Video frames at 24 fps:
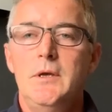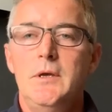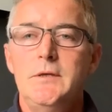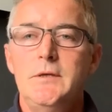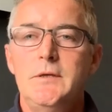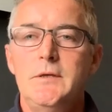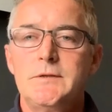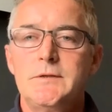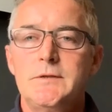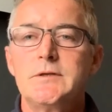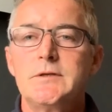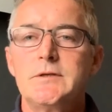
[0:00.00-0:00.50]

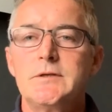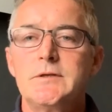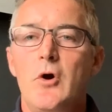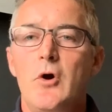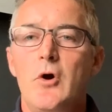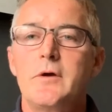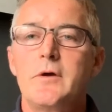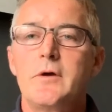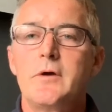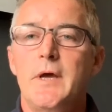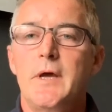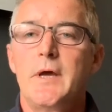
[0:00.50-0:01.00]
Since
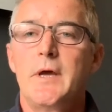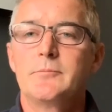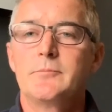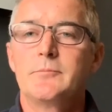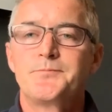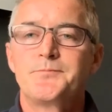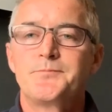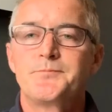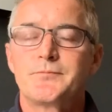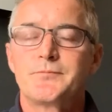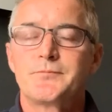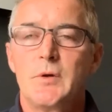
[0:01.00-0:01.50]
lockdown,
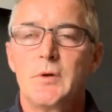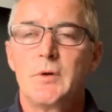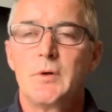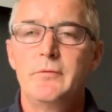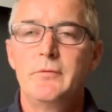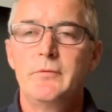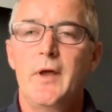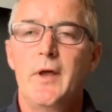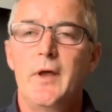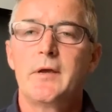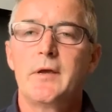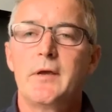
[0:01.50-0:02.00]

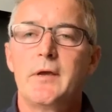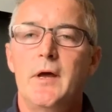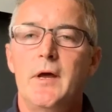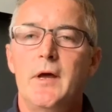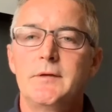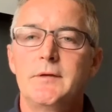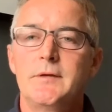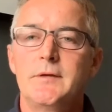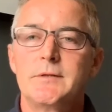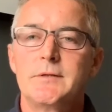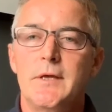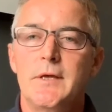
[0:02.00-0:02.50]
we've
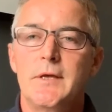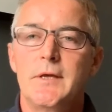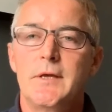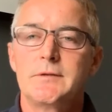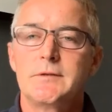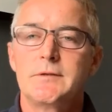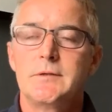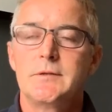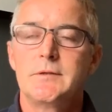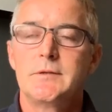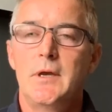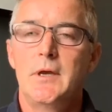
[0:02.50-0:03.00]
recognised
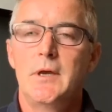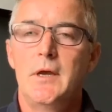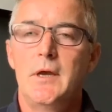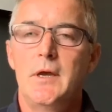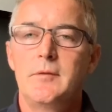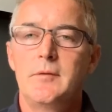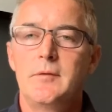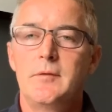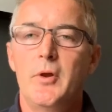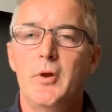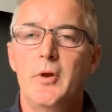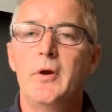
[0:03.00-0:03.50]
that
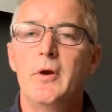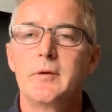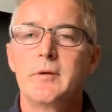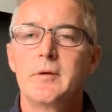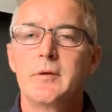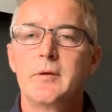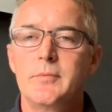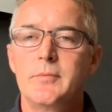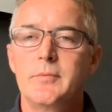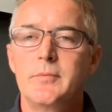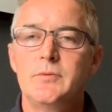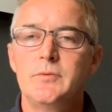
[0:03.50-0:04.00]
the
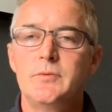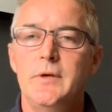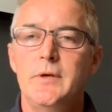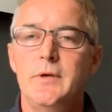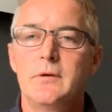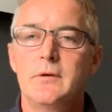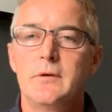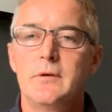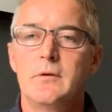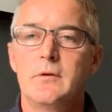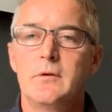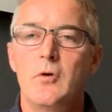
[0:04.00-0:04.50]
blurring
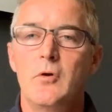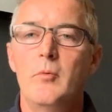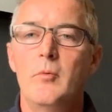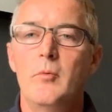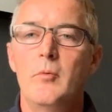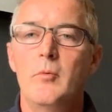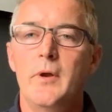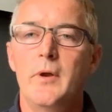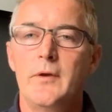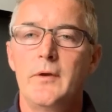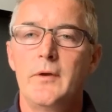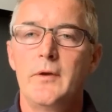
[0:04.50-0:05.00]
between
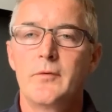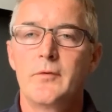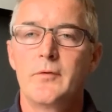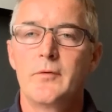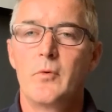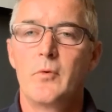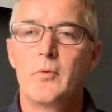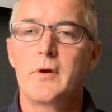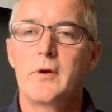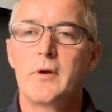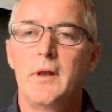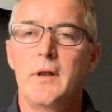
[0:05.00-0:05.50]
home life
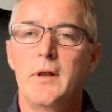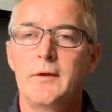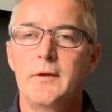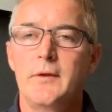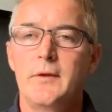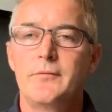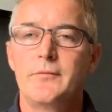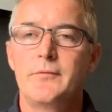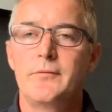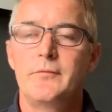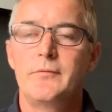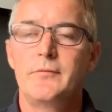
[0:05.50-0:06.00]
and work
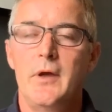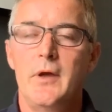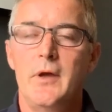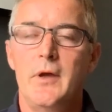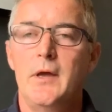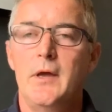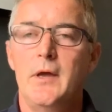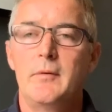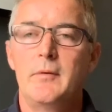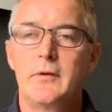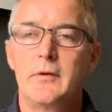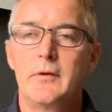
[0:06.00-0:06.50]
life
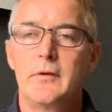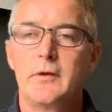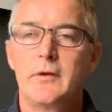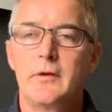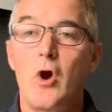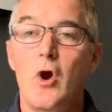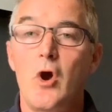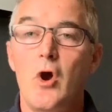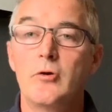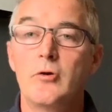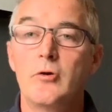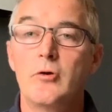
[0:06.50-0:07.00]
has
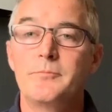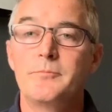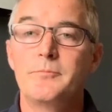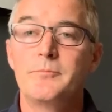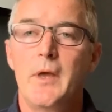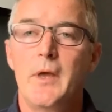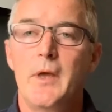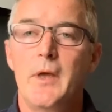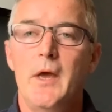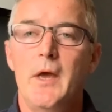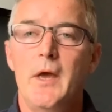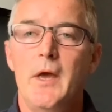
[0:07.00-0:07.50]
gone,
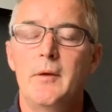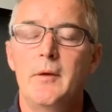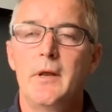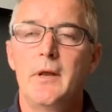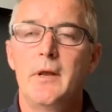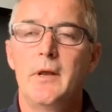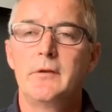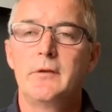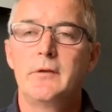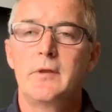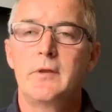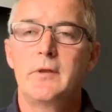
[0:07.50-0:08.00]
and
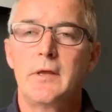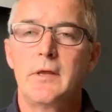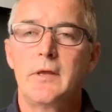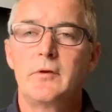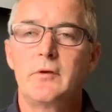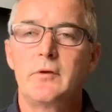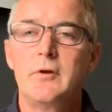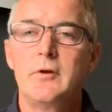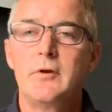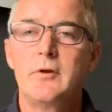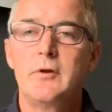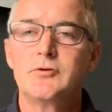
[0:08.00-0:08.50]

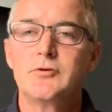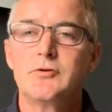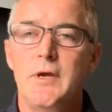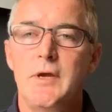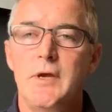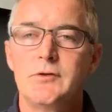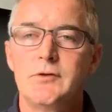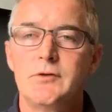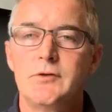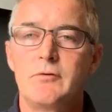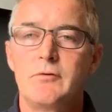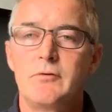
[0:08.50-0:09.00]
that's a real
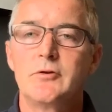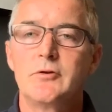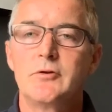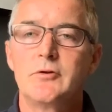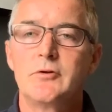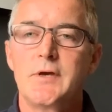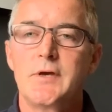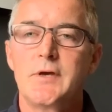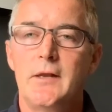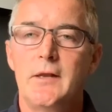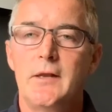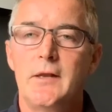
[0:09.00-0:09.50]
change and a real
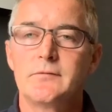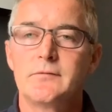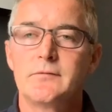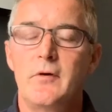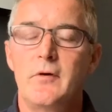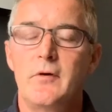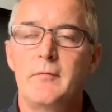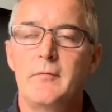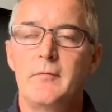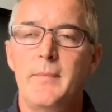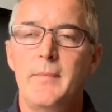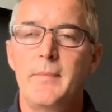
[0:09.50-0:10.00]
challenge
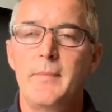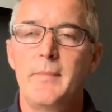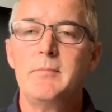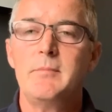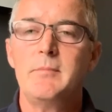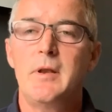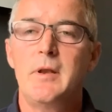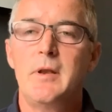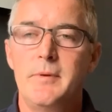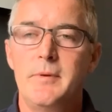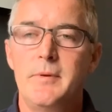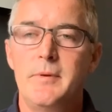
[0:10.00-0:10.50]
for
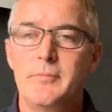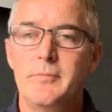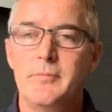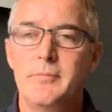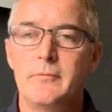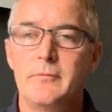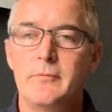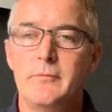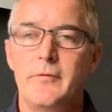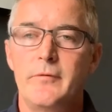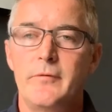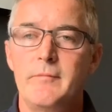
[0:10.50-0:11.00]
many
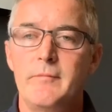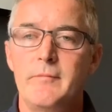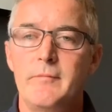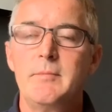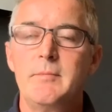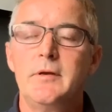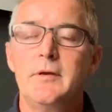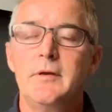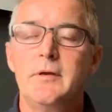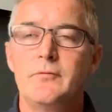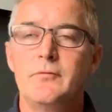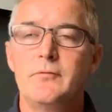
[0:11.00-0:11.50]
people for
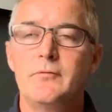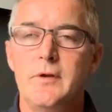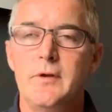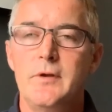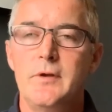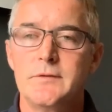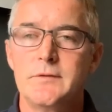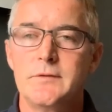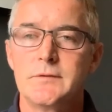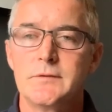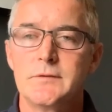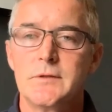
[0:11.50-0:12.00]
many different
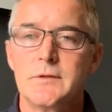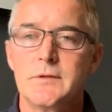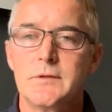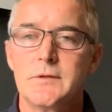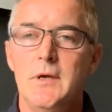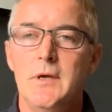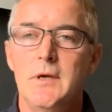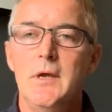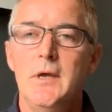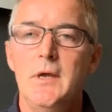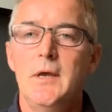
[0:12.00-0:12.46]
reasons.